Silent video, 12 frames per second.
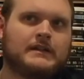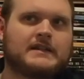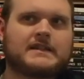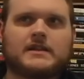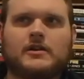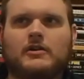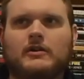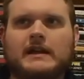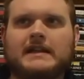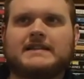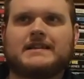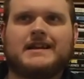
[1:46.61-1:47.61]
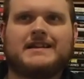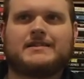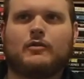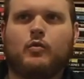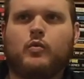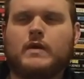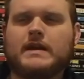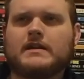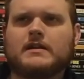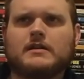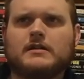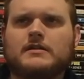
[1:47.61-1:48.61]
So it's it's a
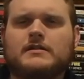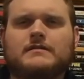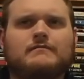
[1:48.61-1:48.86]
weird